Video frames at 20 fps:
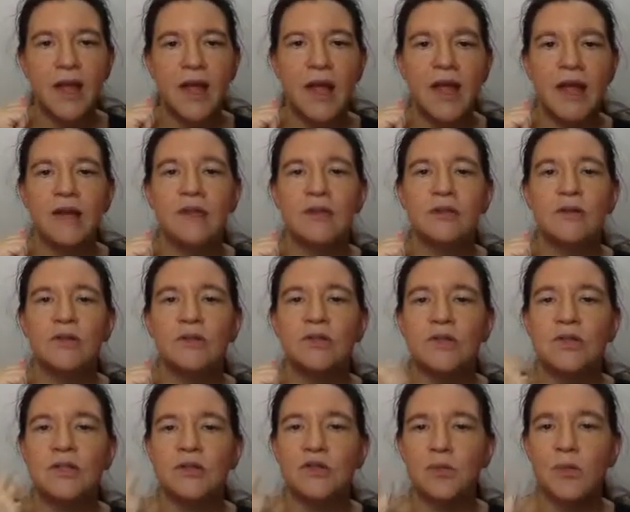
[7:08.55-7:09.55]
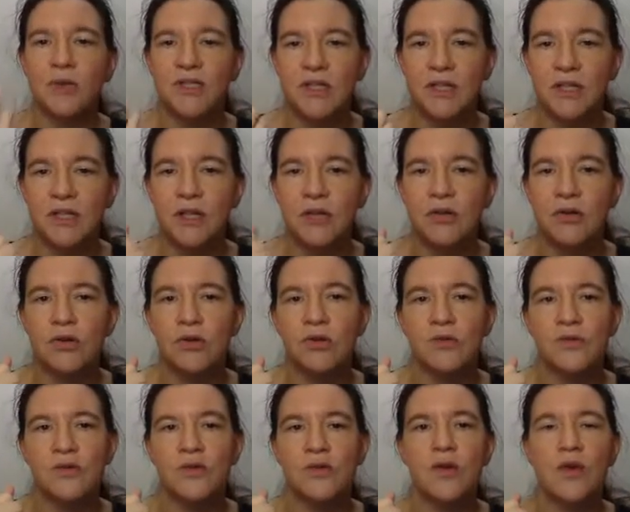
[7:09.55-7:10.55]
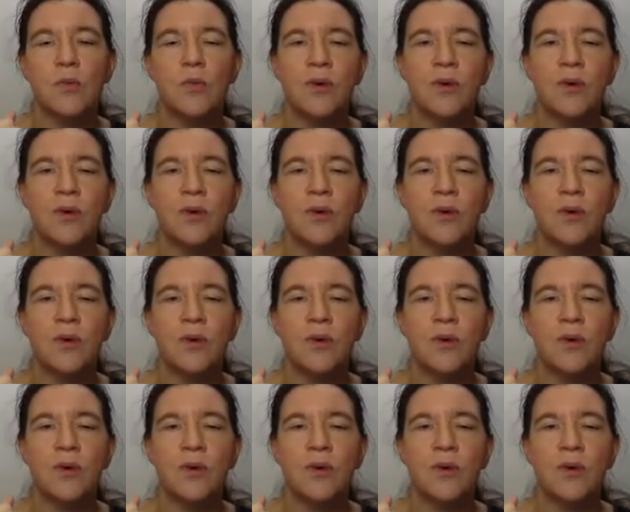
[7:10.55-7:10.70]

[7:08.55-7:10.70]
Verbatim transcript: and also the supersingular curves